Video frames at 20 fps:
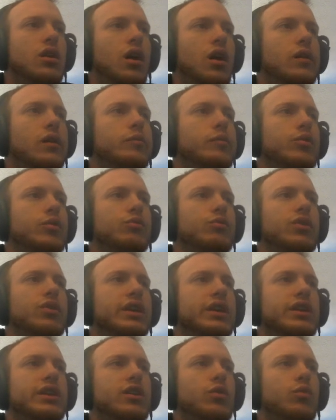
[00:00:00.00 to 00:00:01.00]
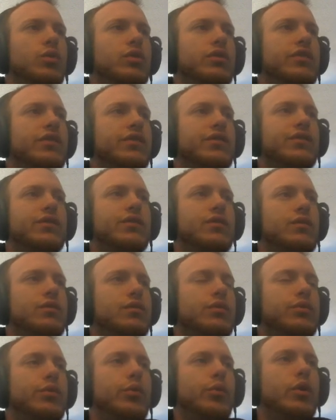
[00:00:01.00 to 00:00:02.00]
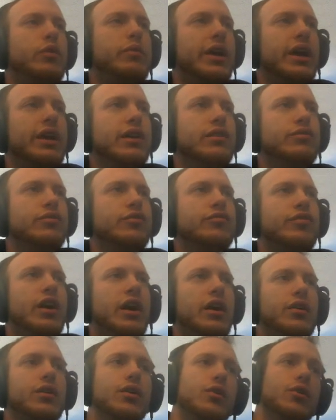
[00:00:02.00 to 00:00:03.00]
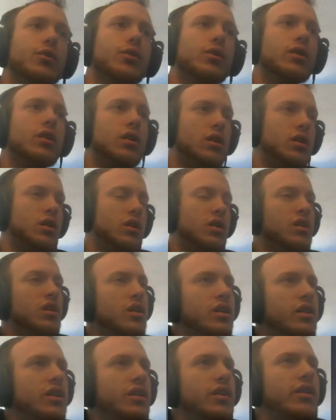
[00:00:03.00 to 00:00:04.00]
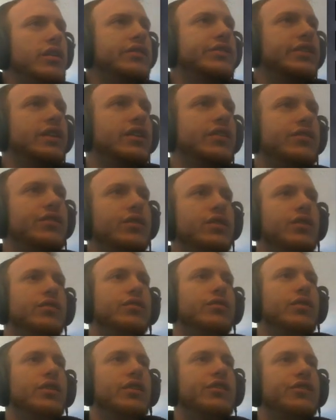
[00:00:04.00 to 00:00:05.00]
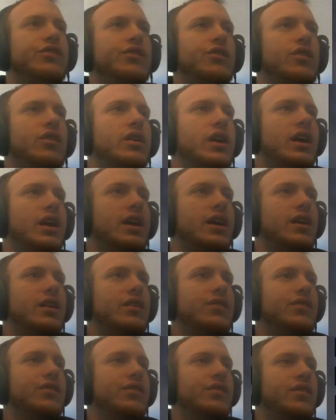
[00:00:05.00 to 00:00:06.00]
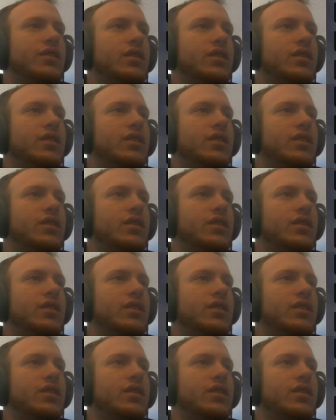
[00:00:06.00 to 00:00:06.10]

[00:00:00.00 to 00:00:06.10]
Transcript: But really here, we're just 3-betting for value. Ace-King suited is a very strong hand.